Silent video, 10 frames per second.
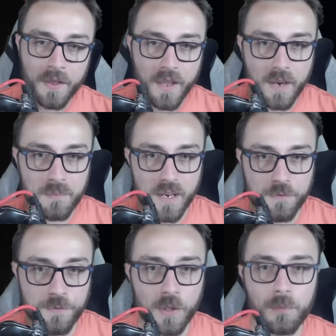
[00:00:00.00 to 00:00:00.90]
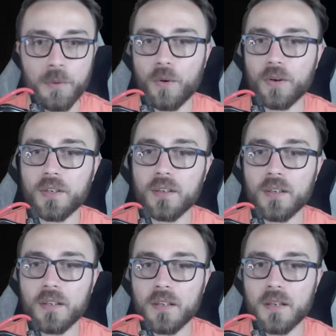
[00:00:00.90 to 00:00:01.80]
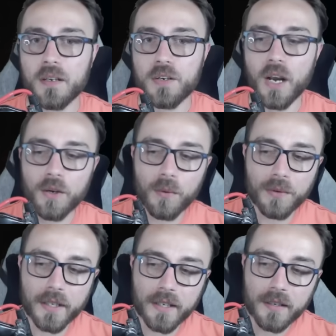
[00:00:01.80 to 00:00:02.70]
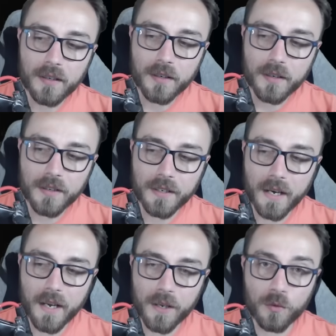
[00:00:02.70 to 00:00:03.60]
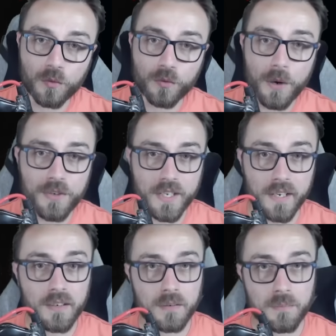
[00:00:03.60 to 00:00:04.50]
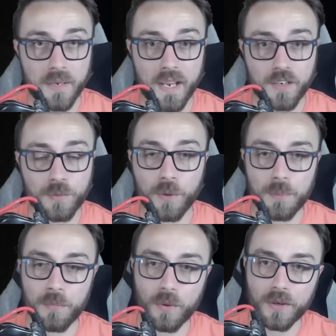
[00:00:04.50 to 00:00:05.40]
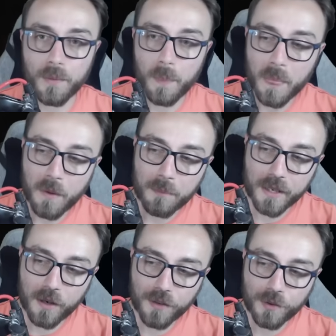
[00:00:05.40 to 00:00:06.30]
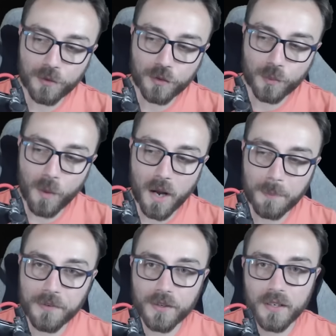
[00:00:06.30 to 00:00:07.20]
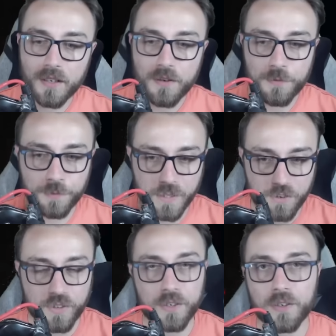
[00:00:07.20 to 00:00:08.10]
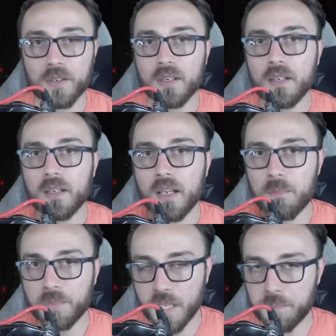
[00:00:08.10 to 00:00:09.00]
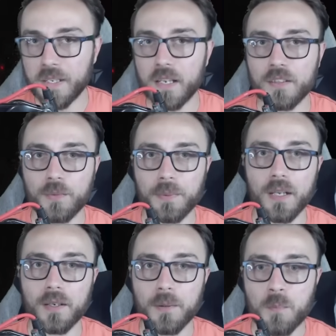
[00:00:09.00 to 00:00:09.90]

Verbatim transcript: and my full board, not only did I rotate my exploit board, but I also swapped Flesh Eater and Blood Begets Blood.